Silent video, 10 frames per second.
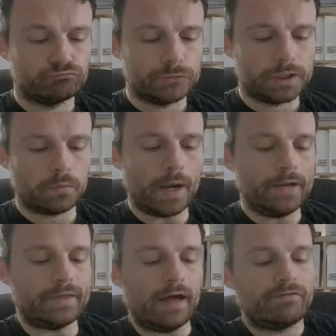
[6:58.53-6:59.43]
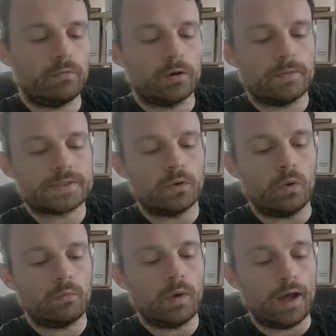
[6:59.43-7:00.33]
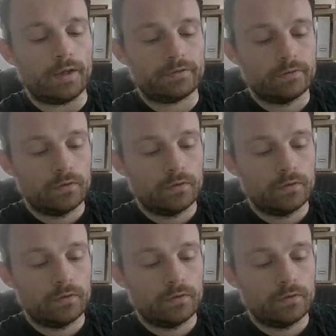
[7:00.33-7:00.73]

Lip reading: She weighed that for what it was worth,